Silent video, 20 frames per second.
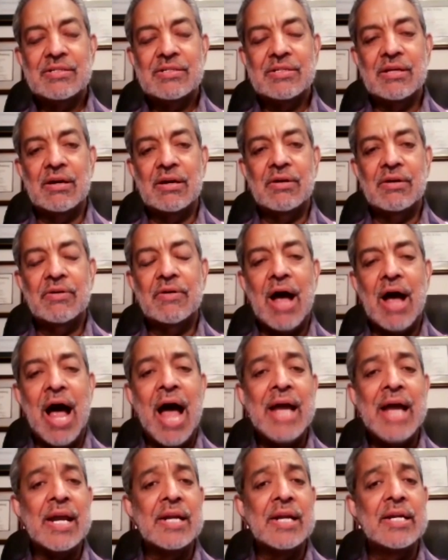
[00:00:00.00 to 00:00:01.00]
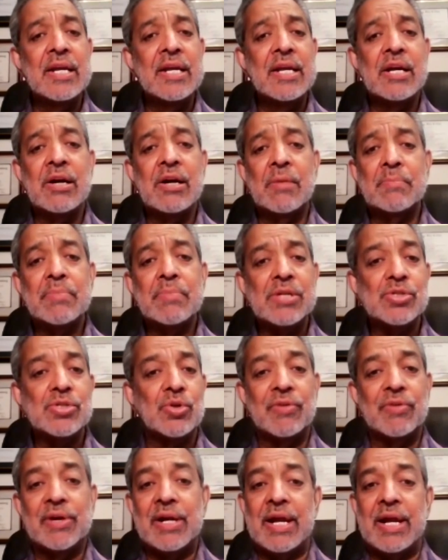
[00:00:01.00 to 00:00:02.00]
So I can decompress
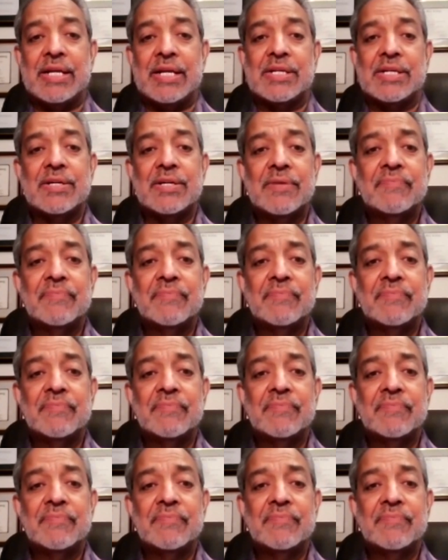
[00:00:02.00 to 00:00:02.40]
overnight.